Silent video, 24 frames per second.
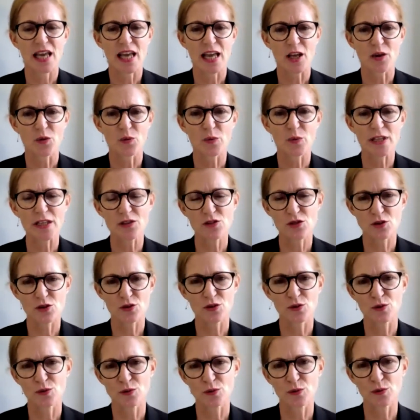and we
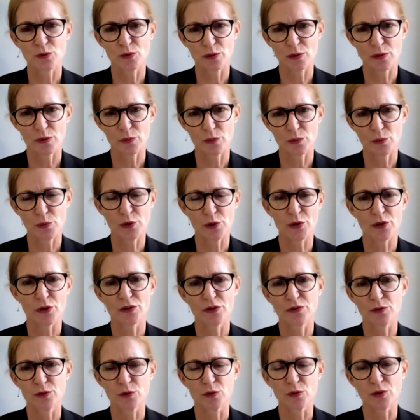do work
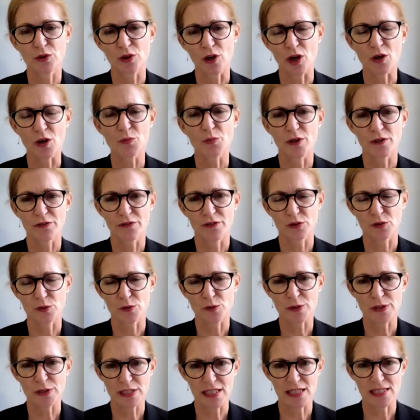for nonprofit
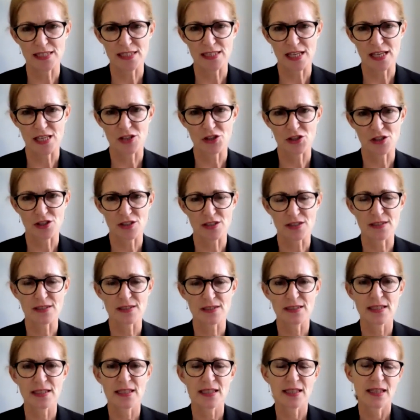organizations.